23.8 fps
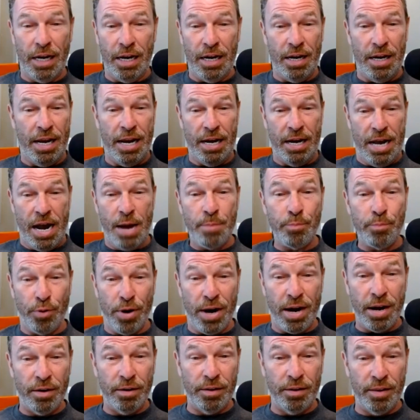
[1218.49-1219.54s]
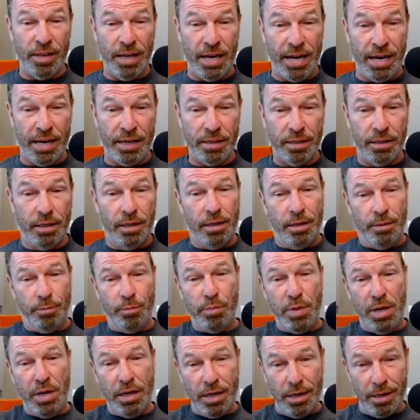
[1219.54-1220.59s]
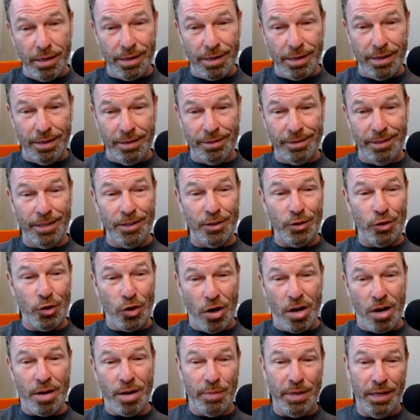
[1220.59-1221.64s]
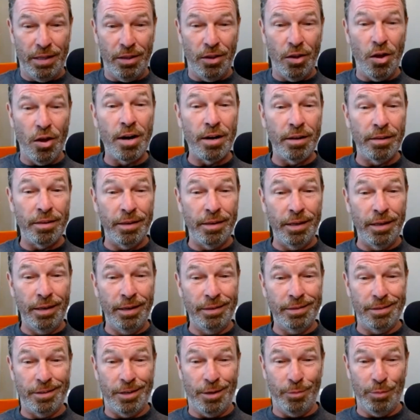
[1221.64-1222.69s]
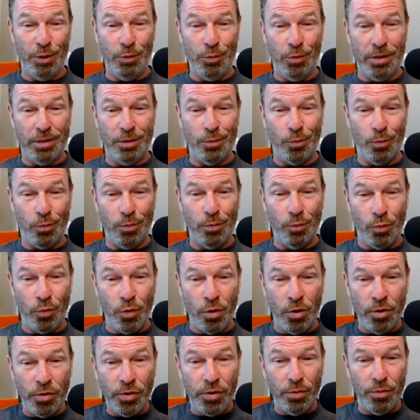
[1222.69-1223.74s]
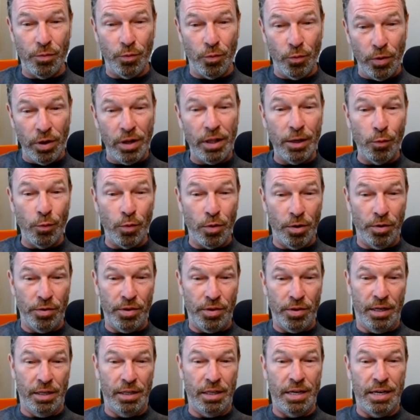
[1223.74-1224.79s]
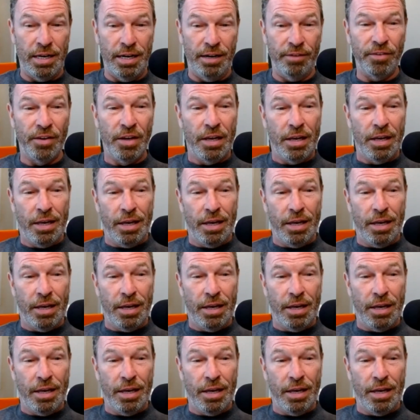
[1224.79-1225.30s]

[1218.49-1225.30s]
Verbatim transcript: And and I'm proud mm-hmm. of that, because it taught me a lot of things, taught me what's worth, really worth in life.